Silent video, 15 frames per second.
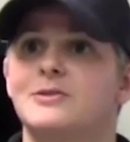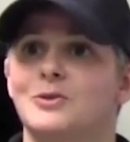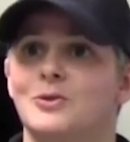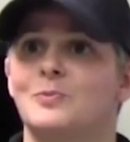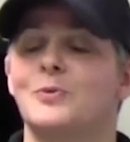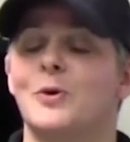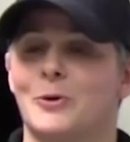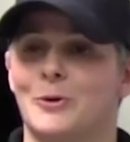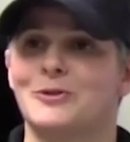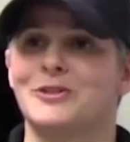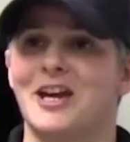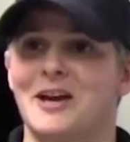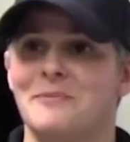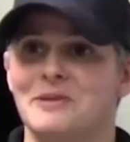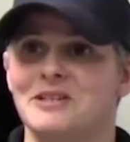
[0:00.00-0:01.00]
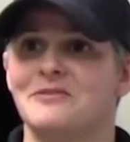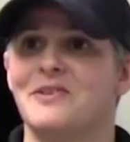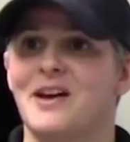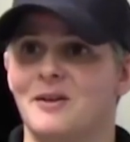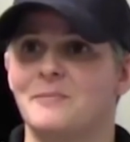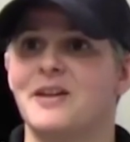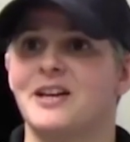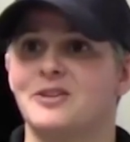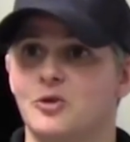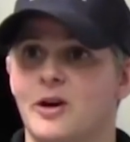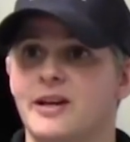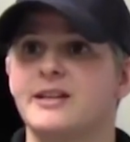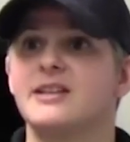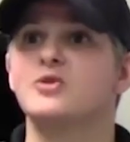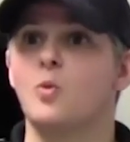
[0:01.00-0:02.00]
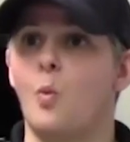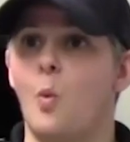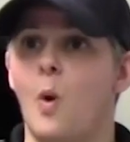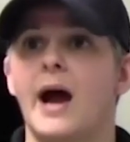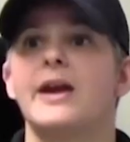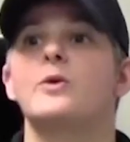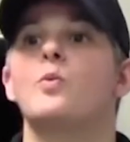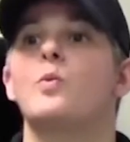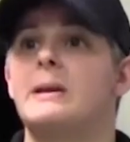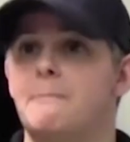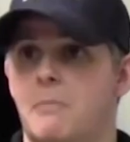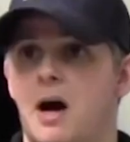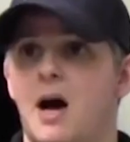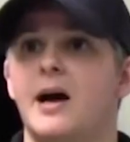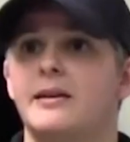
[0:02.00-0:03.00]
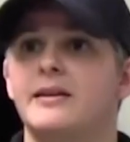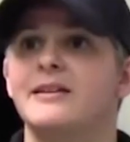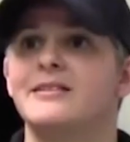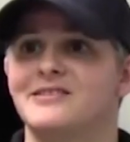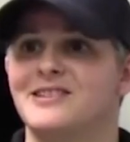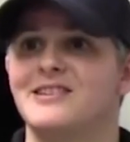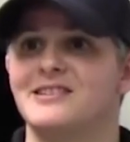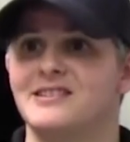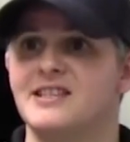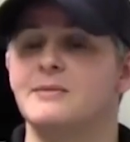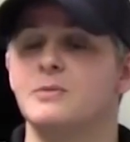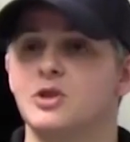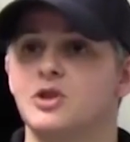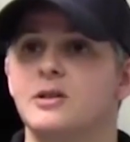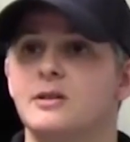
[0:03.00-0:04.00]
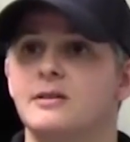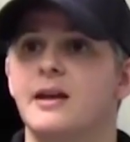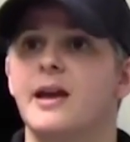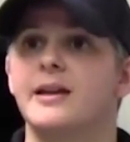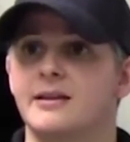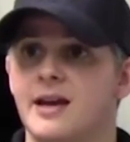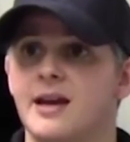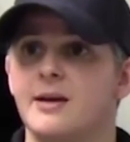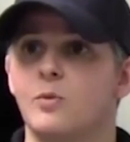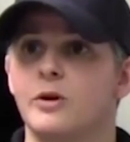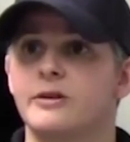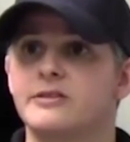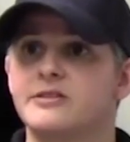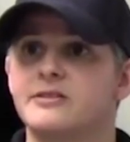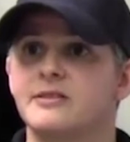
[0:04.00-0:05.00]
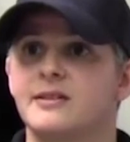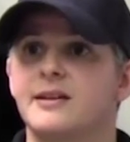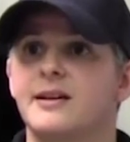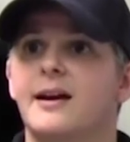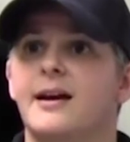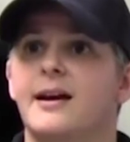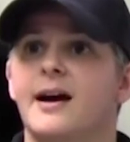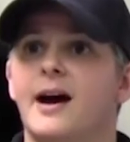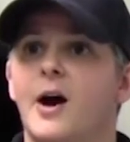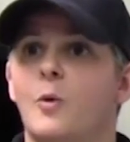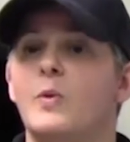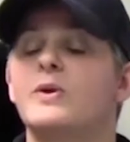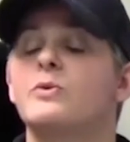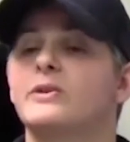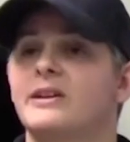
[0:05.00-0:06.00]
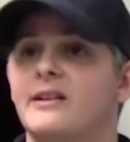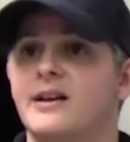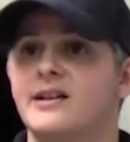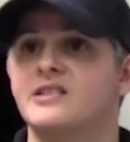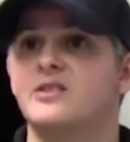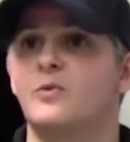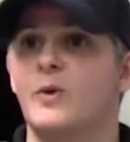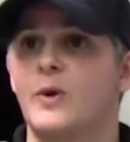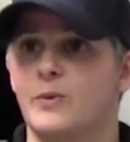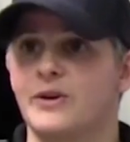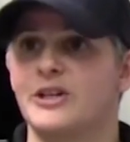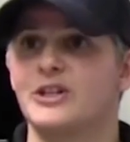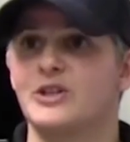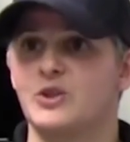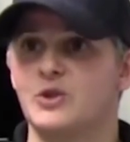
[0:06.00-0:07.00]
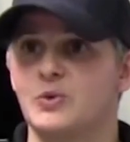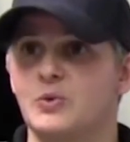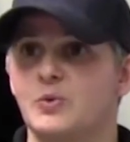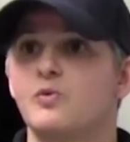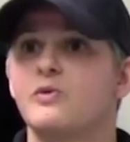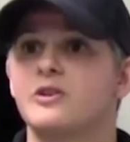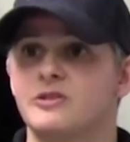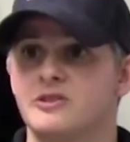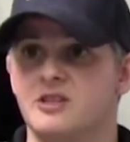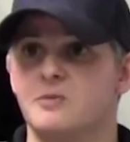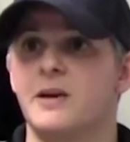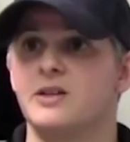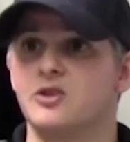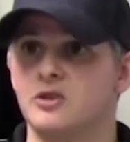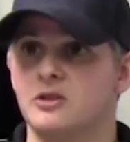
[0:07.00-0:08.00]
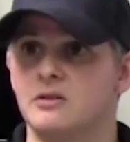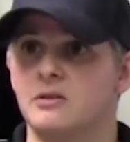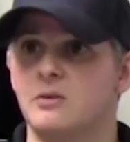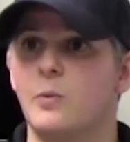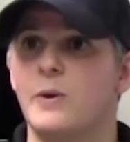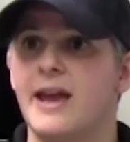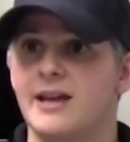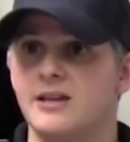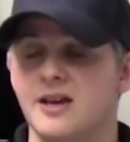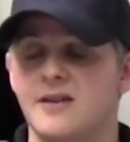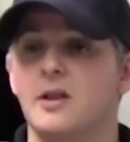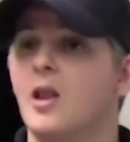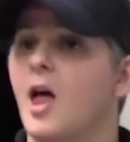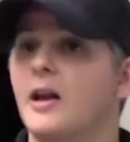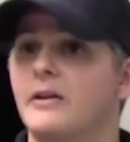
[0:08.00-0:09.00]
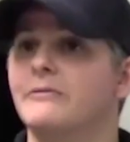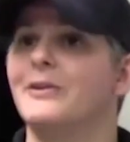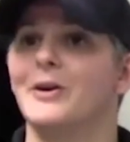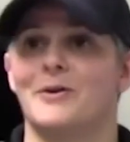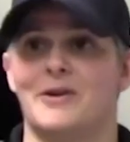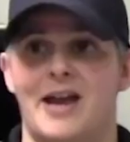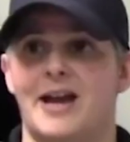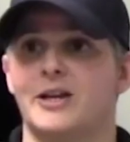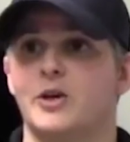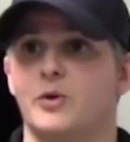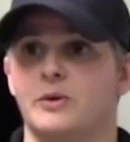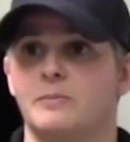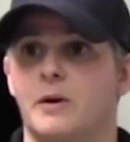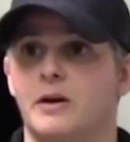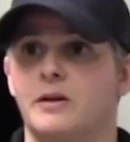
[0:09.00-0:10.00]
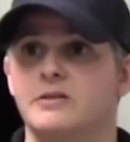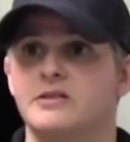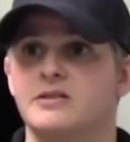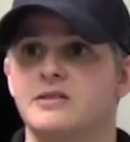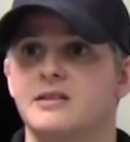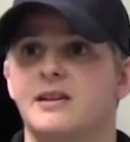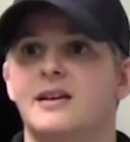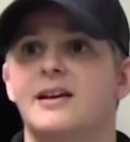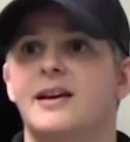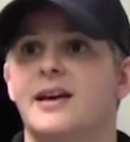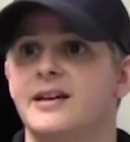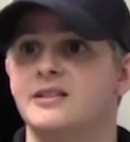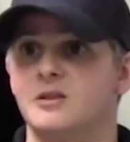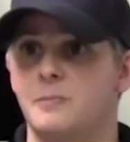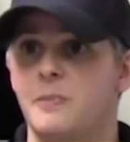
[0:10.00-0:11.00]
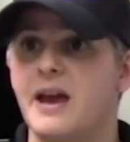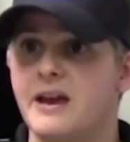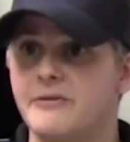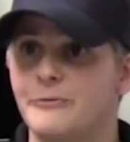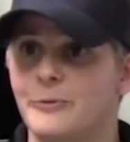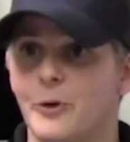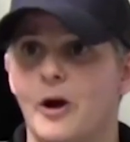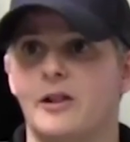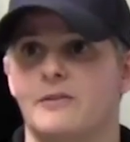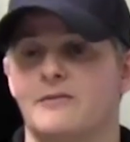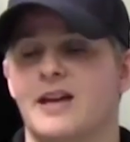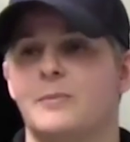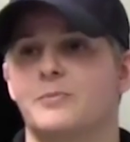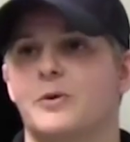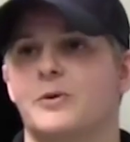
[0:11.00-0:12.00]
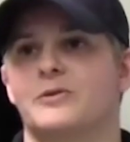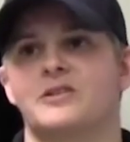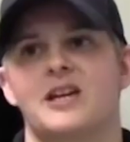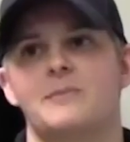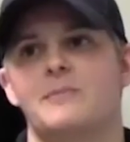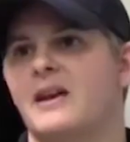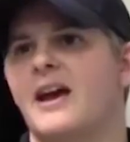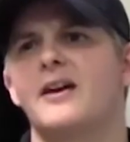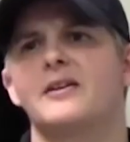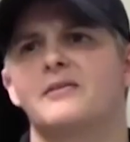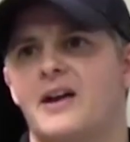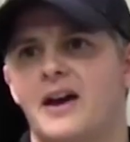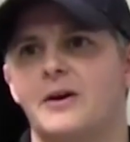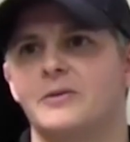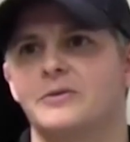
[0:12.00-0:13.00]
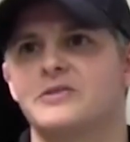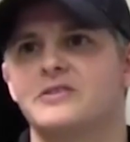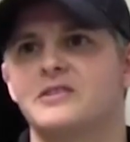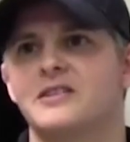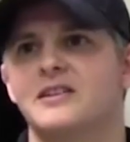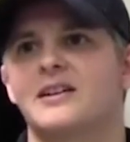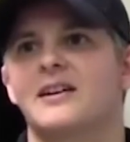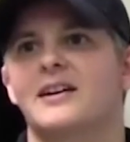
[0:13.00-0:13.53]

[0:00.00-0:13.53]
to prototype and develop that trike is why we bought a CNC machine and CAMWorks. We realized if we were going to do rear suspension, we had to have a lot of very accurate parts. And to pay for all of that prototyping out of house